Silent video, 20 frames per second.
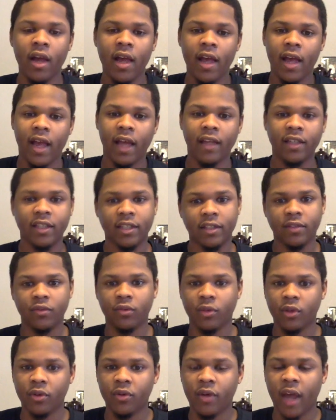And then
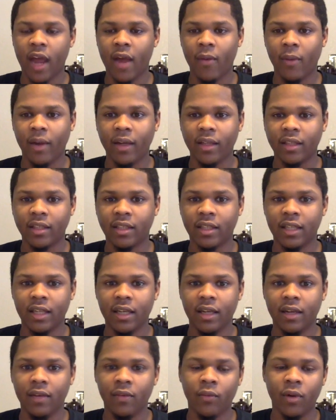you can't wait to
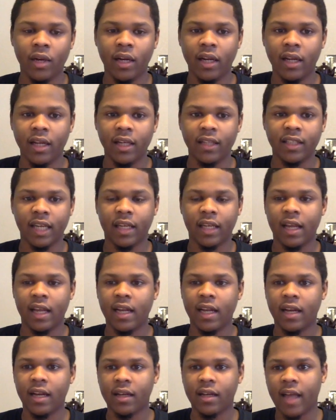see what it is at the end
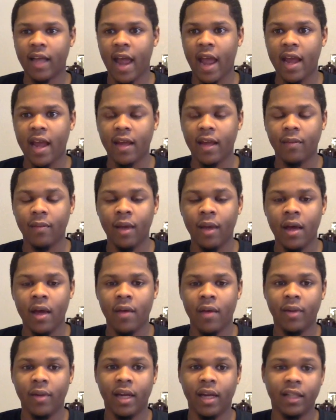of the game
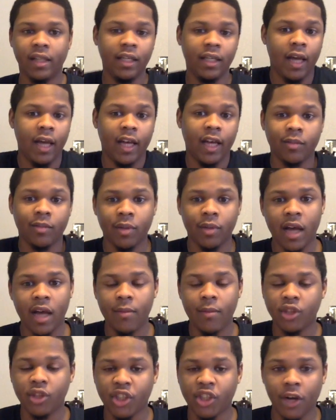because he has become
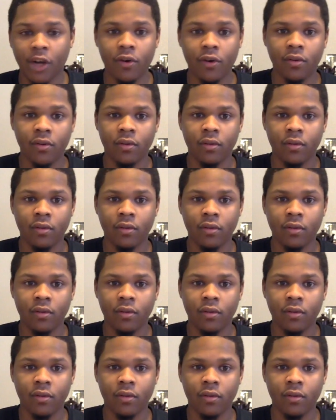a show.